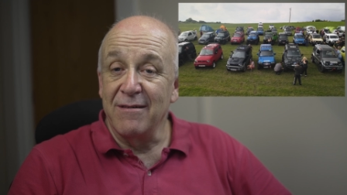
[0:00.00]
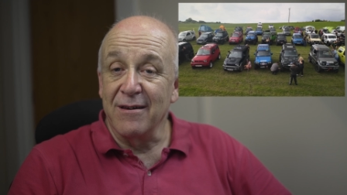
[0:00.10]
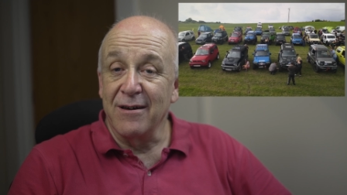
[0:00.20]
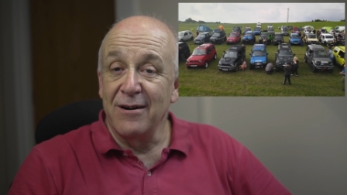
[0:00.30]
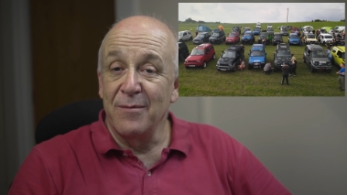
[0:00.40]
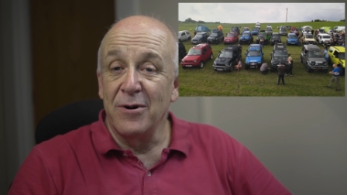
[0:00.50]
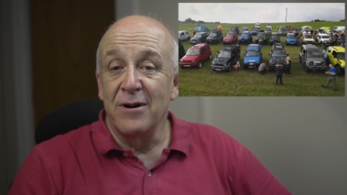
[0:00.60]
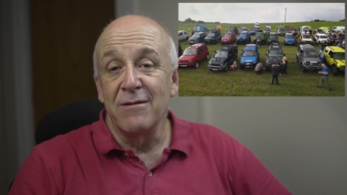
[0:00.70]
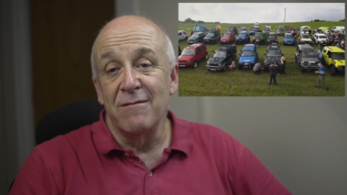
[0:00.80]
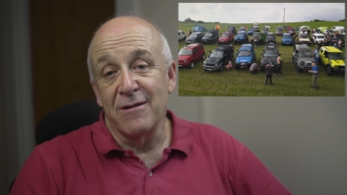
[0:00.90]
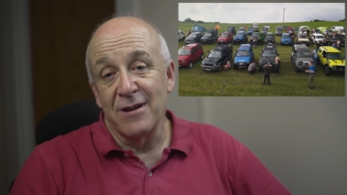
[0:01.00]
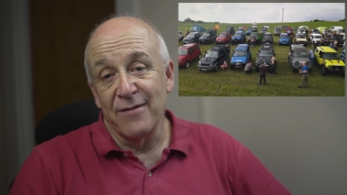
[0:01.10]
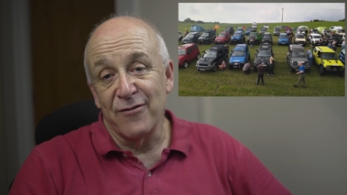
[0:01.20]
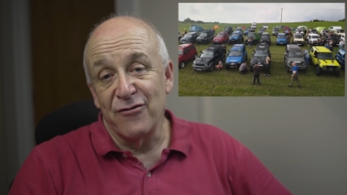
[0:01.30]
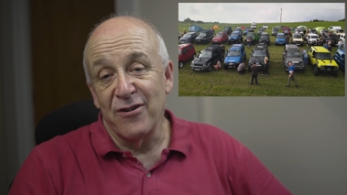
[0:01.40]
in the car park, you can
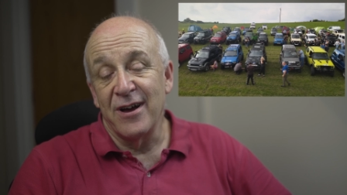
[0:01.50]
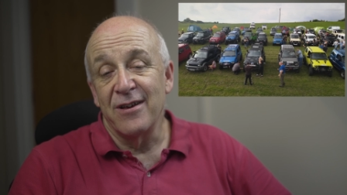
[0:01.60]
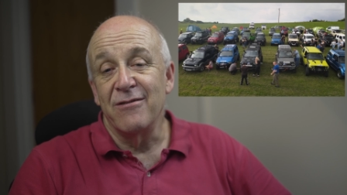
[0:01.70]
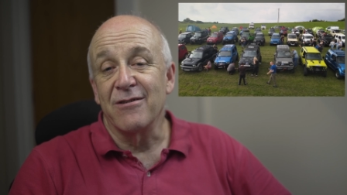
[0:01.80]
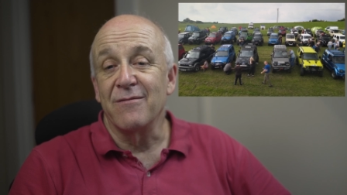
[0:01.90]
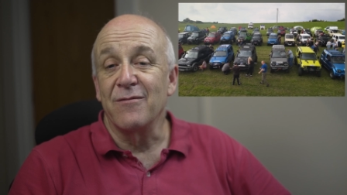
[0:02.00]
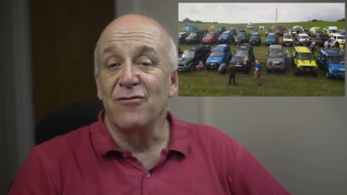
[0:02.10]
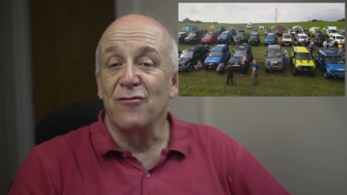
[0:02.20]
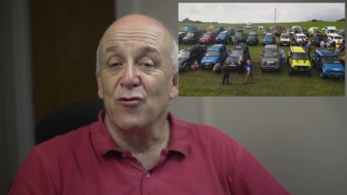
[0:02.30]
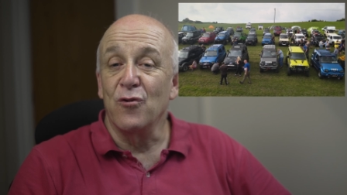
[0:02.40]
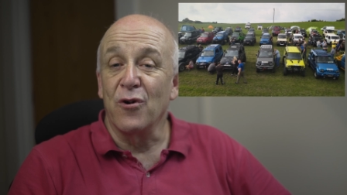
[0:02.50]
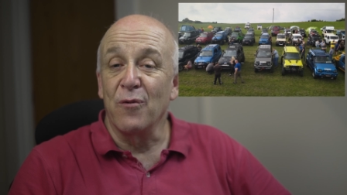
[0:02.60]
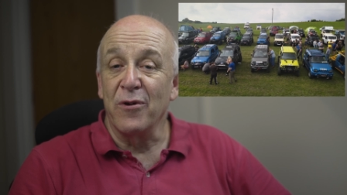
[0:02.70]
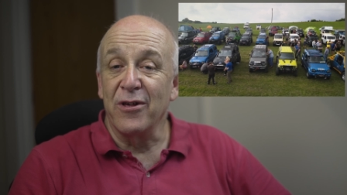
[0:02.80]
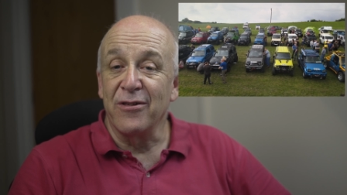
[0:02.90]
have a chat, you can talk
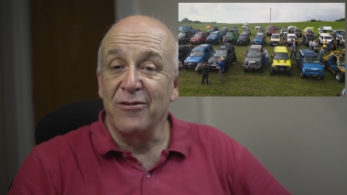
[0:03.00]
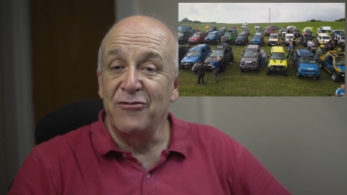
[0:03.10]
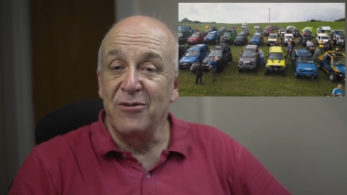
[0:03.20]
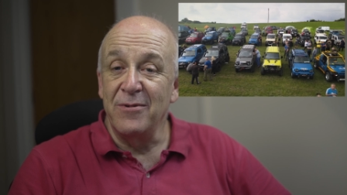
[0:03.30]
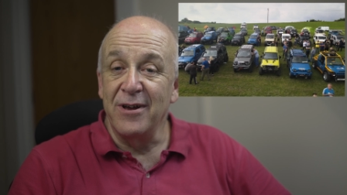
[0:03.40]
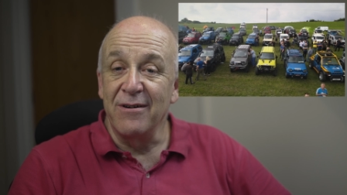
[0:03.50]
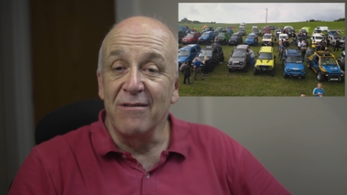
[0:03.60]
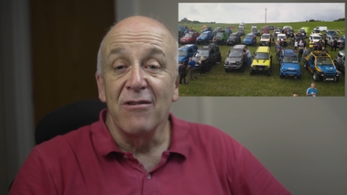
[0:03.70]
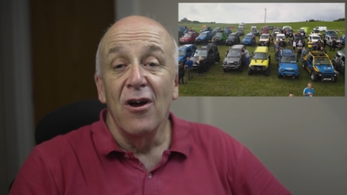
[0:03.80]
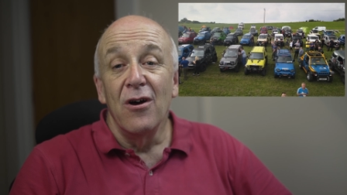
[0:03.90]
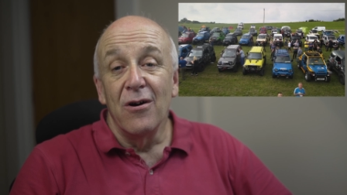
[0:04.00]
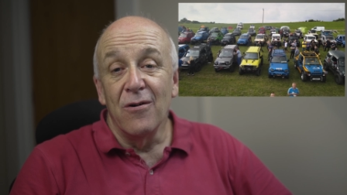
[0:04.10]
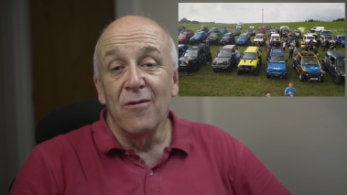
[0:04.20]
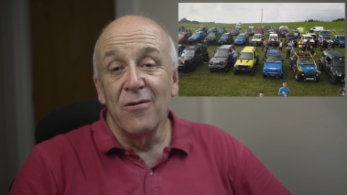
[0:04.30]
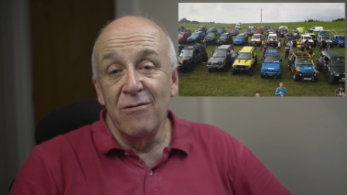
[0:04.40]
with other Jimny owners,
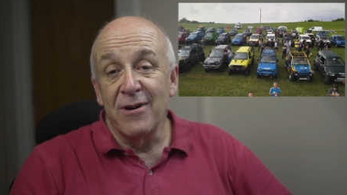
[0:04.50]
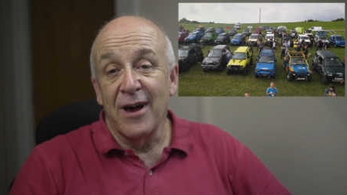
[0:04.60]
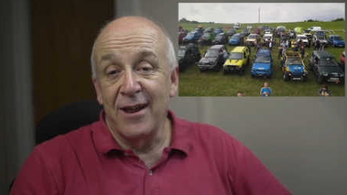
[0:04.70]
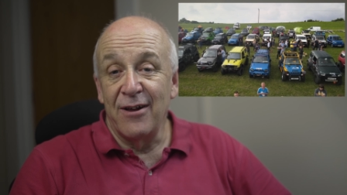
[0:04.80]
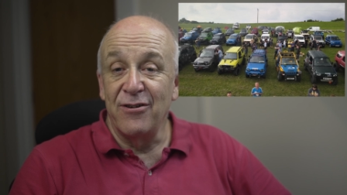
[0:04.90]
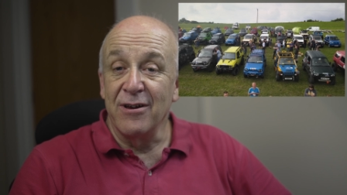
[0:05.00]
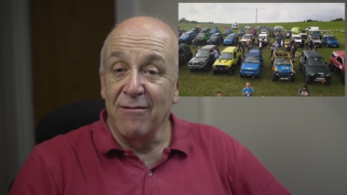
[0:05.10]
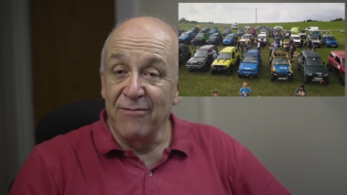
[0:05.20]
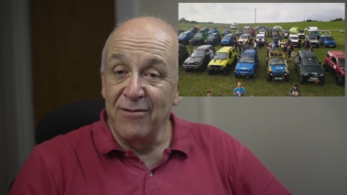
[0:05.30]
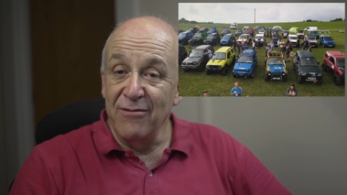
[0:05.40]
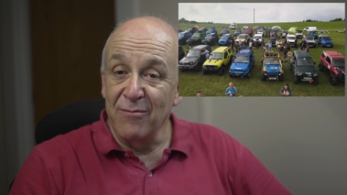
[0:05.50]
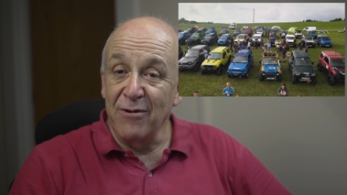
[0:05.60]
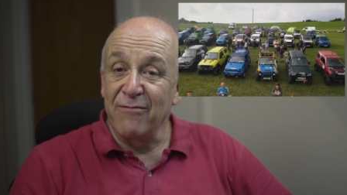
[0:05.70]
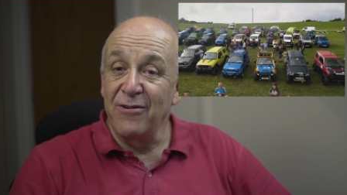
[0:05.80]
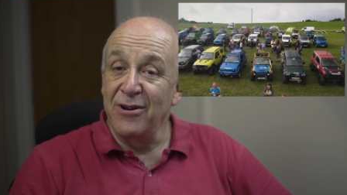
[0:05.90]
or you can actually go off and do some
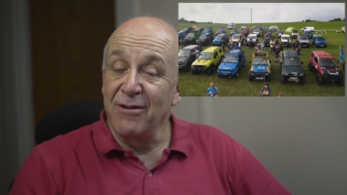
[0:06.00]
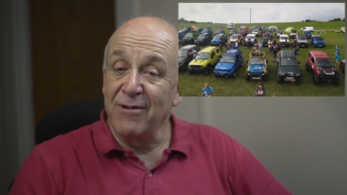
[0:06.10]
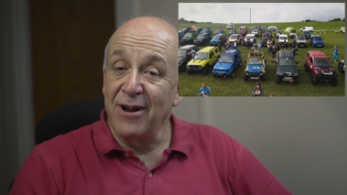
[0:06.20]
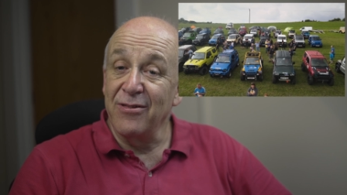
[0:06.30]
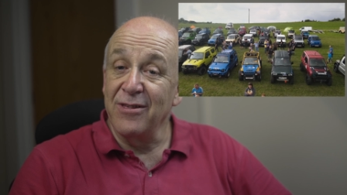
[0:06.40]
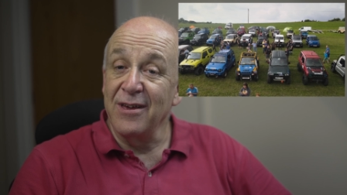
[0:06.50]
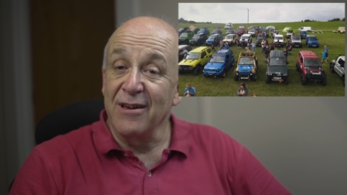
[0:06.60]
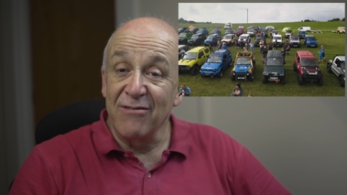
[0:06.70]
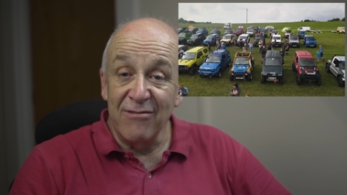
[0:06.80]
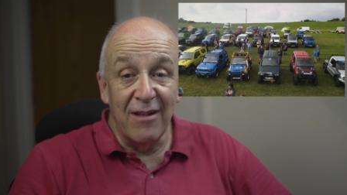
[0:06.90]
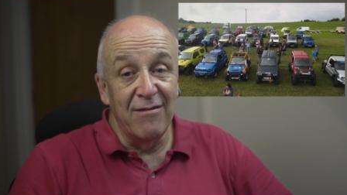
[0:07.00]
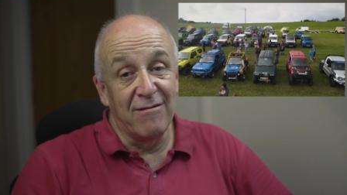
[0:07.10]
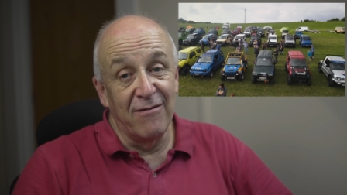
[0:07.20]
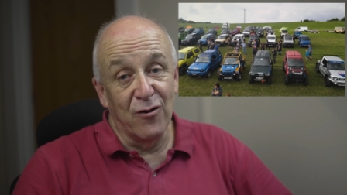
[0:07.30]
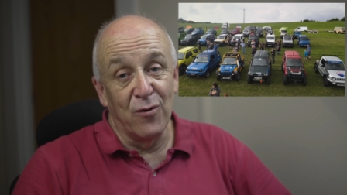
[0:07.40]
off-roading around the
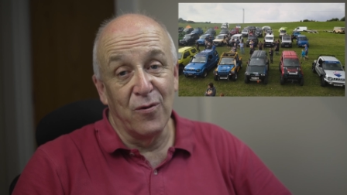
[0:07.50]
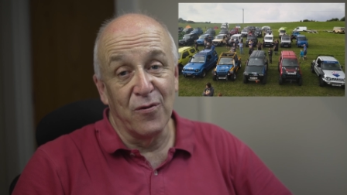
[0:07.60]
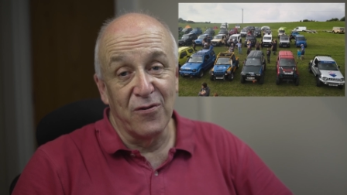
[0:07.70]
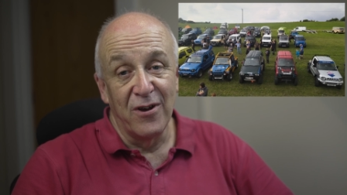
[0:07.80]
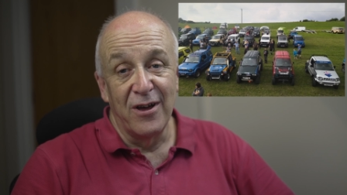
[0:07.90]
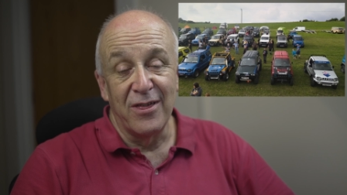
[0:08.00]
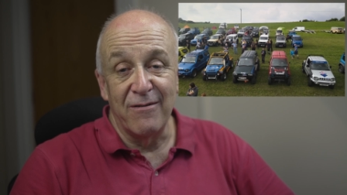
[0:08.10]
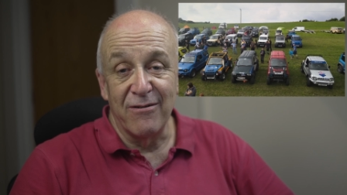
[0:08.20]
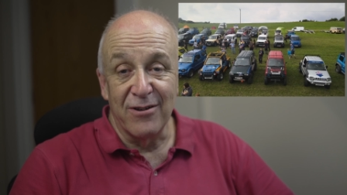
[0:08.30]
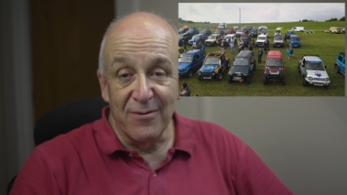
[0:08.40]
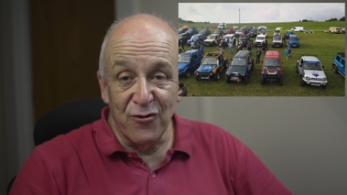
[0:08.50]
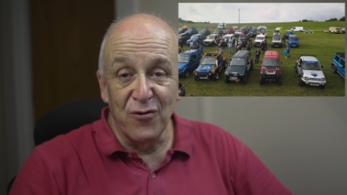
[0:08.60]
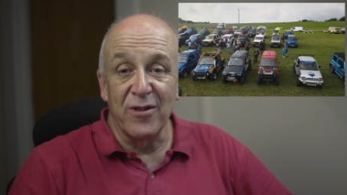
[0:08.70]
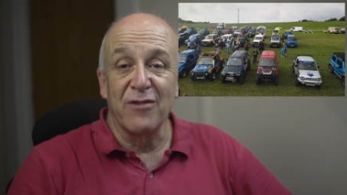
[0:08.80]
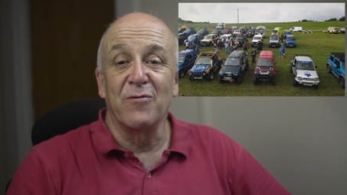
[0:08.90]
extensive course there is, and I'm
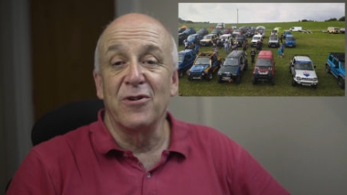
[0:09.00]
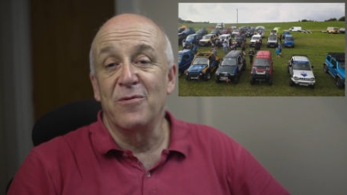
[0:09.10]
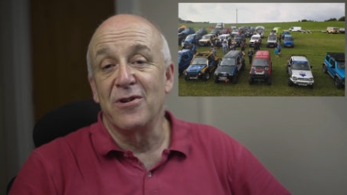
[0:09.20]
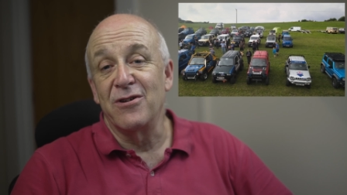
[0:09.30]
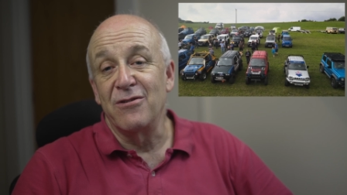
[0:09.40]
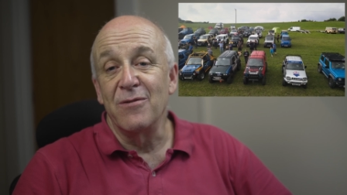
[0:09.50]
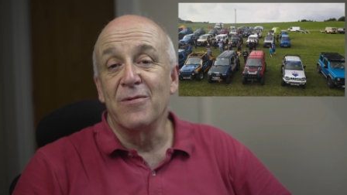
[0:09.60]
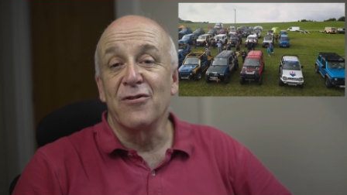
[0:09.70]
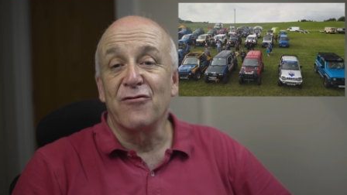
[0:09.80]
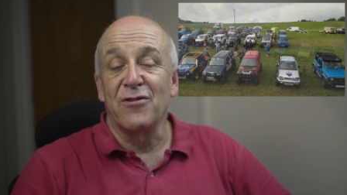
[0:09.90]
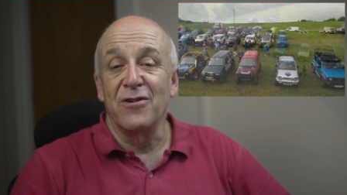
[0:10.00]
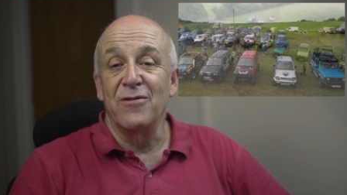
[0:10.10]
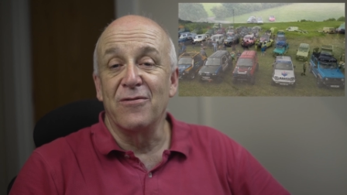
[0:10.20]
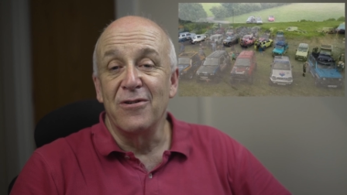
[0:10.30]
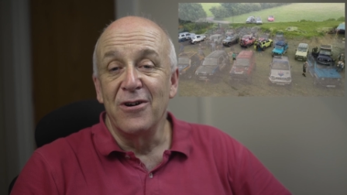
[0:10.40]
sure that's what you want to do. You want to try
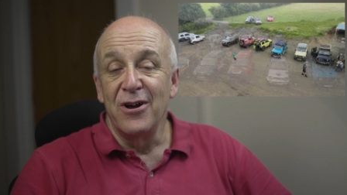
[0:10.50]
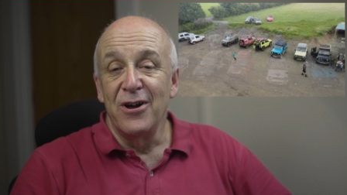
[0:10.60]
your